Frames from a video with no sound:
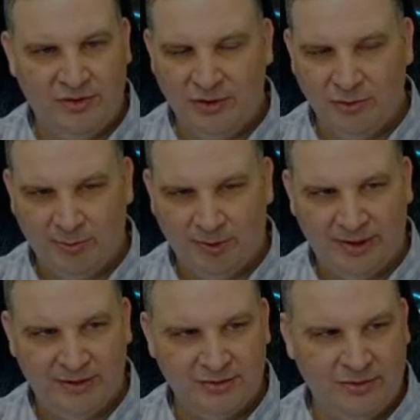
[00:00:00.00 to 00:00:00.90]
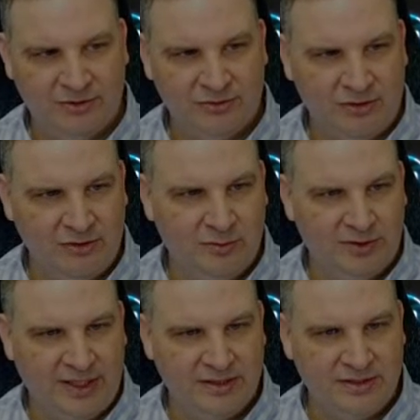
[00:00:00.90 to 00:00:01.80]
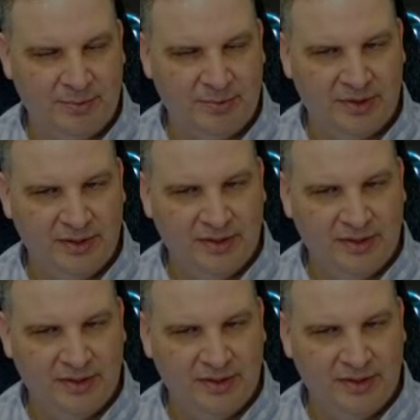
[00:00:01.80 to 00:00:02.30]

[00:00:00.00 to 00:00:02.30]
of the newer players who are struggling with that ship.